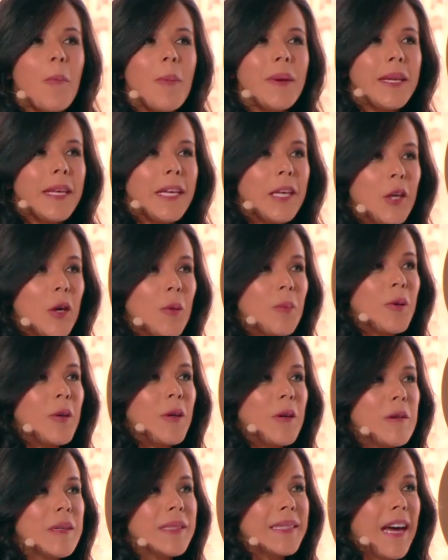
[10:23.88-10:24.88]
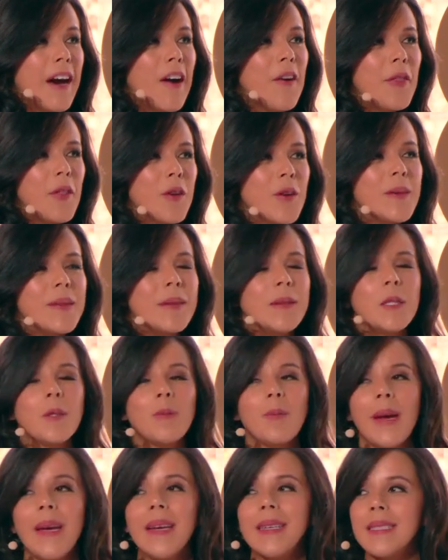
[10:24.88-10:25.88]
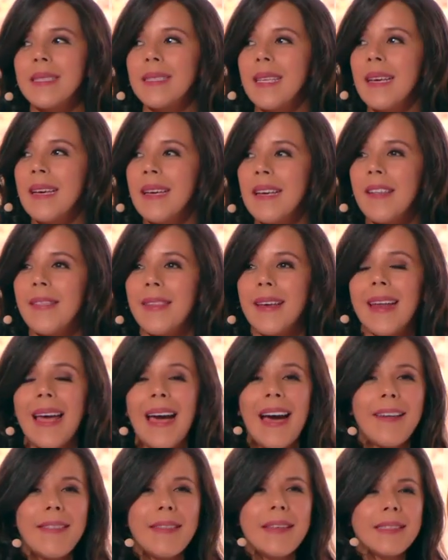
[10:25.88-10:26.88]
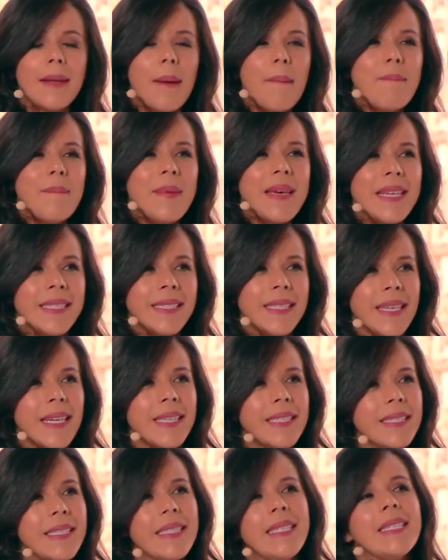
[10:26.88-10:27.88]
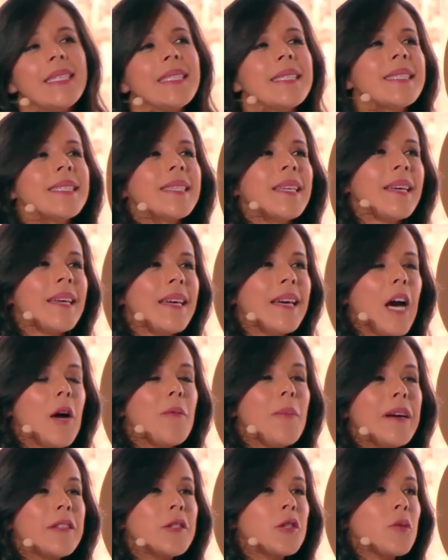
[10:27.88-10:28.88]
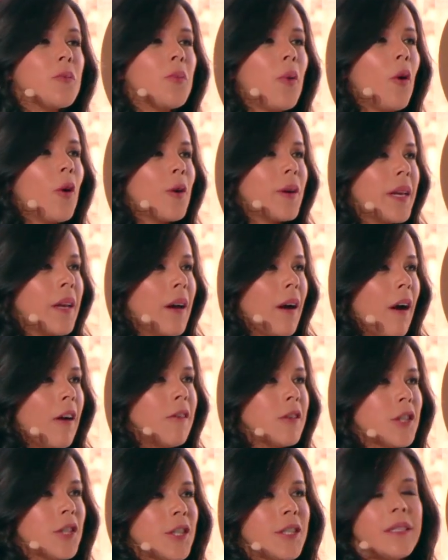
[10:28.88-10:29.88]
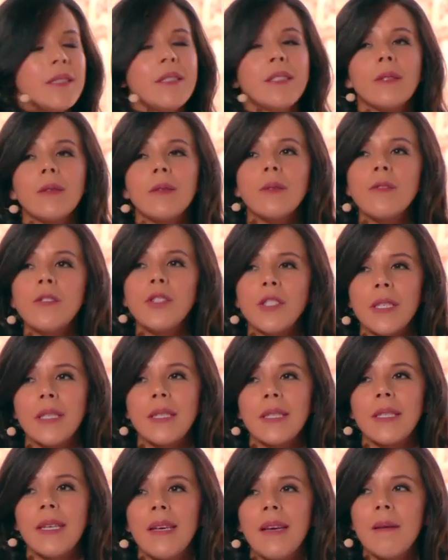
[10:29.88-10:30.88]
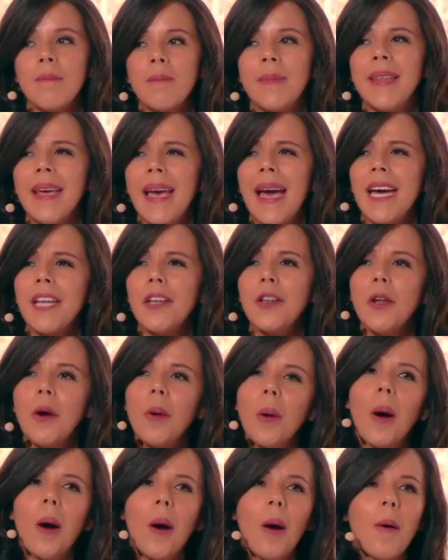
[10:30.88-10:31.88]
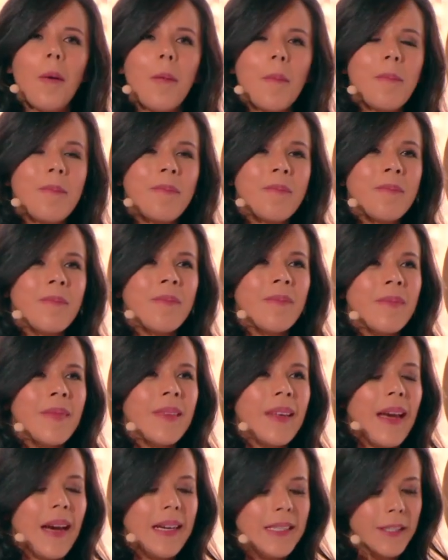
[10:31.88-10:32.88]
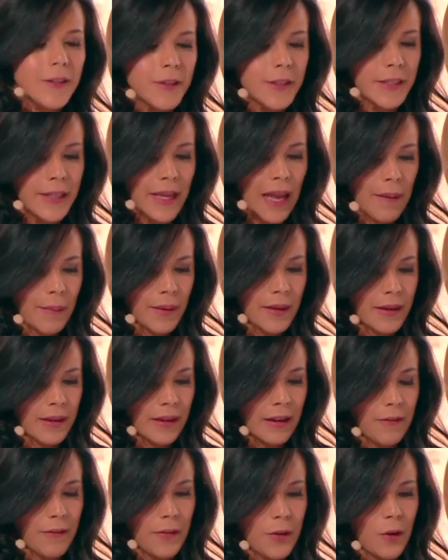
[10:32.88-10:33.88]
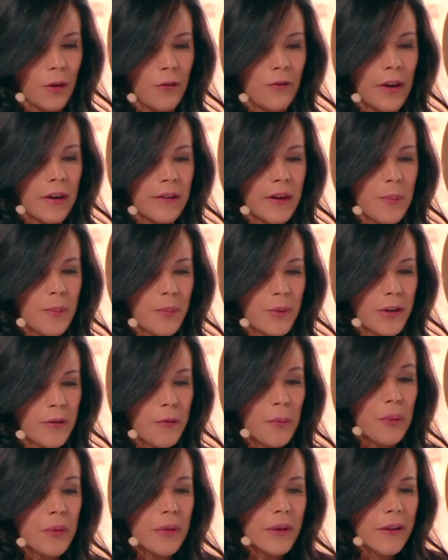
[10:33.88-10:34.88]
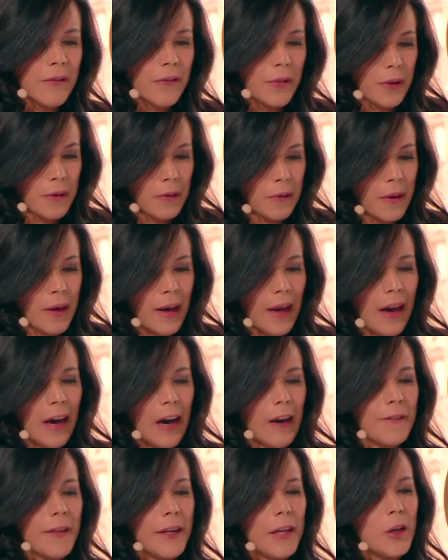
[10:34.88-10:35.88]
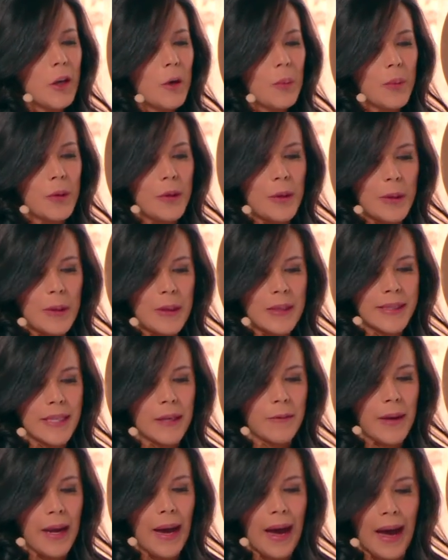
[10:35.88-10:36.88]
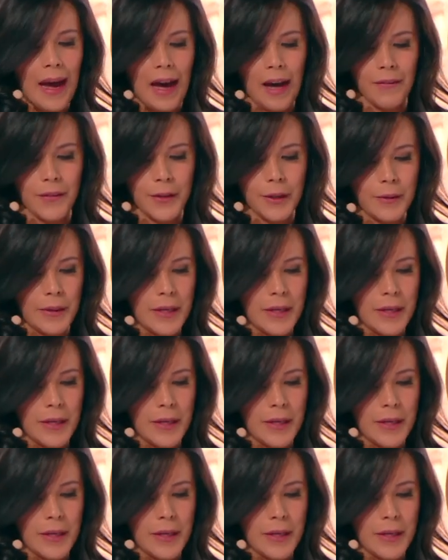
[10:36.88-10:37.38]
many ecopreneurs out there in this space that had these amazing ideas about supporting ocean solutions. They had no home. And so today I'm going to give you a very brief preview of the ecopreneurs that we have in our